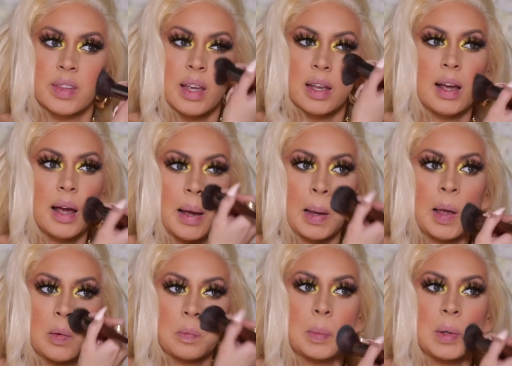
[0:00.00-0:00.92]
And I
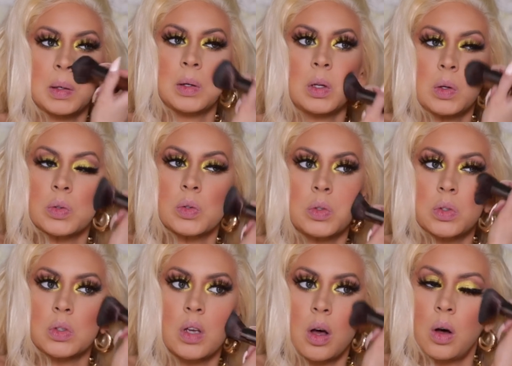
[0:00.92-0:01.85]
have been
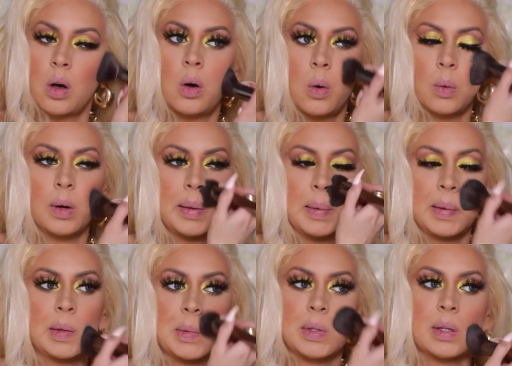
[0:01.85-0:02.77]
so
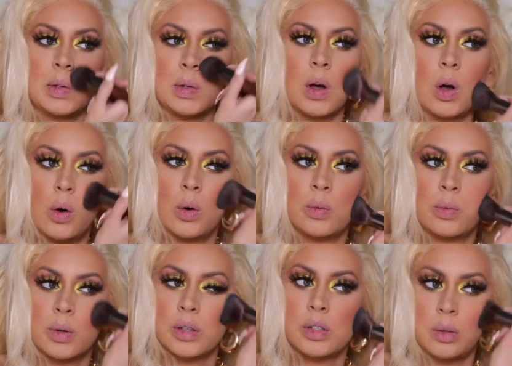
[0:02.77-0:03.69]
into
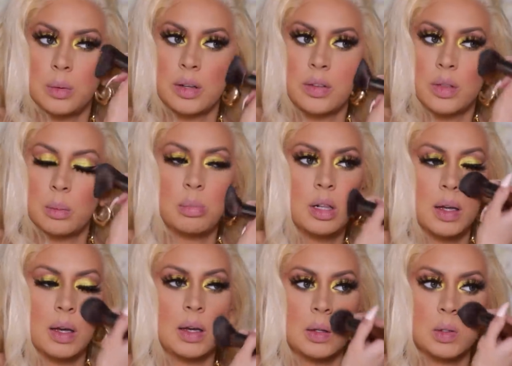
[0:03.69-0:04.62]
overdoing the
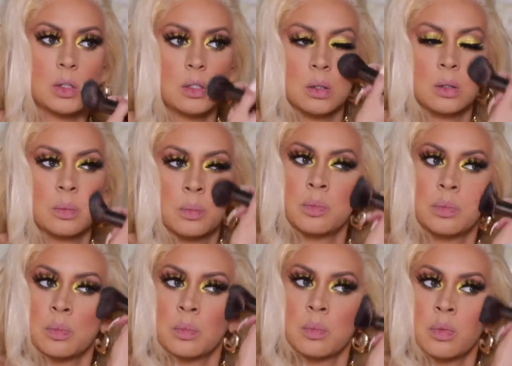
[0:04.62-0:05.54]
blush.
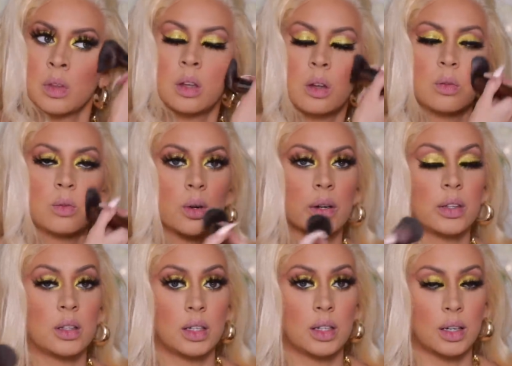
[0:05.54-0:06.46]
For
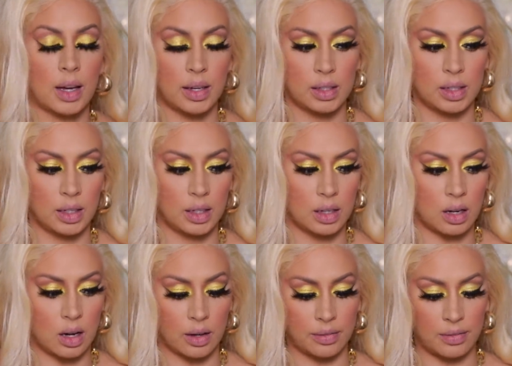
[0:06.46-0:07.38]
the look I did
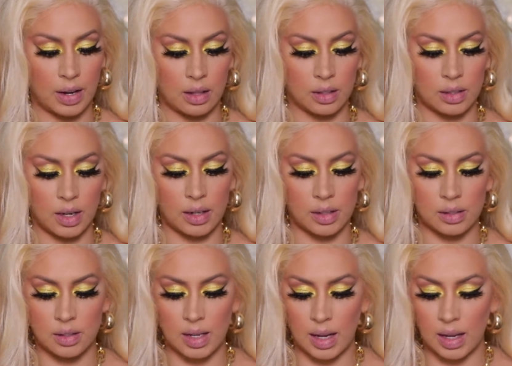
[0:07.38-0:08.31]
on
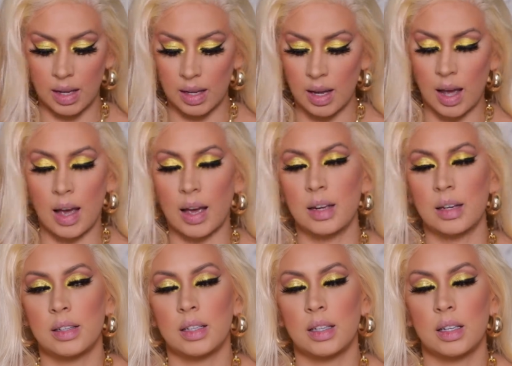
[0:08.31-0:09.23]
Valentine's Day, I
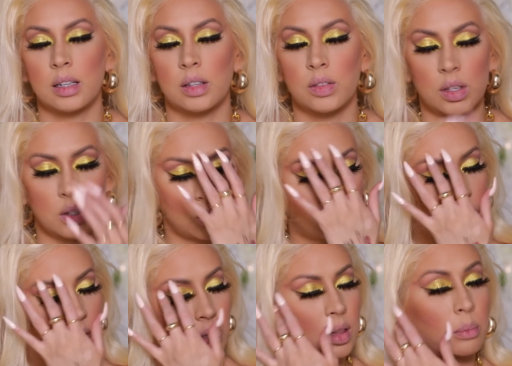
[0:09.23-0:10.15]
did
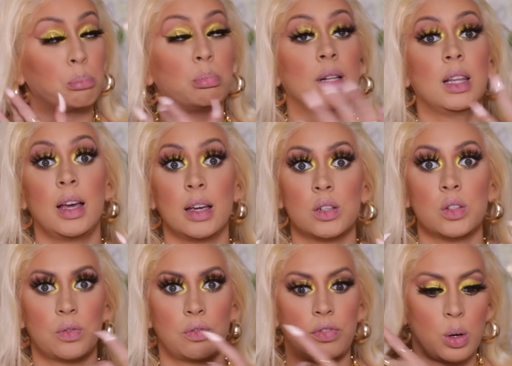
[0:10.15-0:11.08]
this
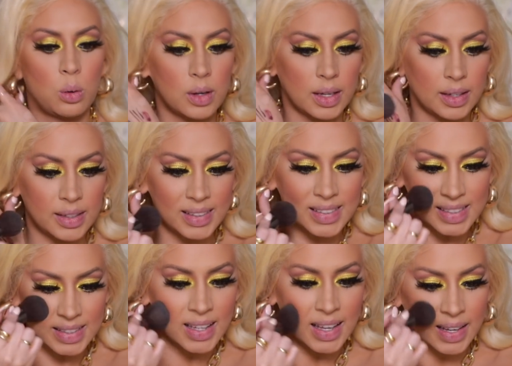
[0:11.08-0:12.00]
blush
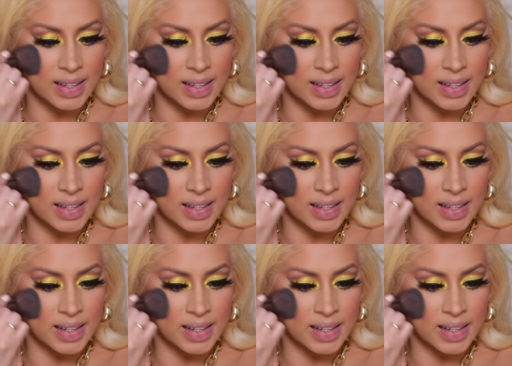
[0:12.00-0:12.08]
focus